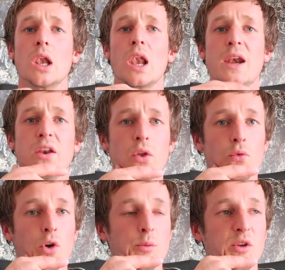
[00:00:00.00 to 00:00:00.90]
length
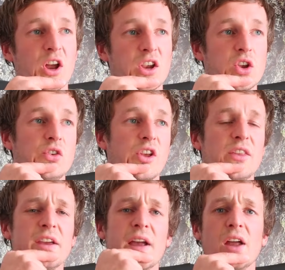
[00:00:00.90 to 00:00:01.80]
of rope did I use? I
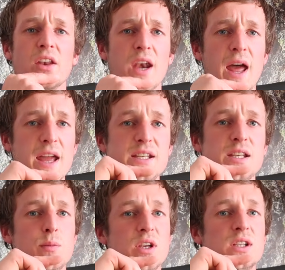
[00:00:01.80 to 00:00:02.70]
think I had an
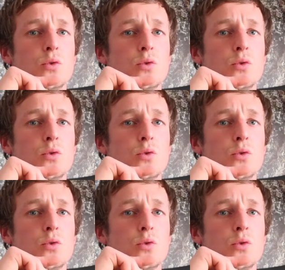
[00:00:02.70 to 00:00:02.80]
80-meter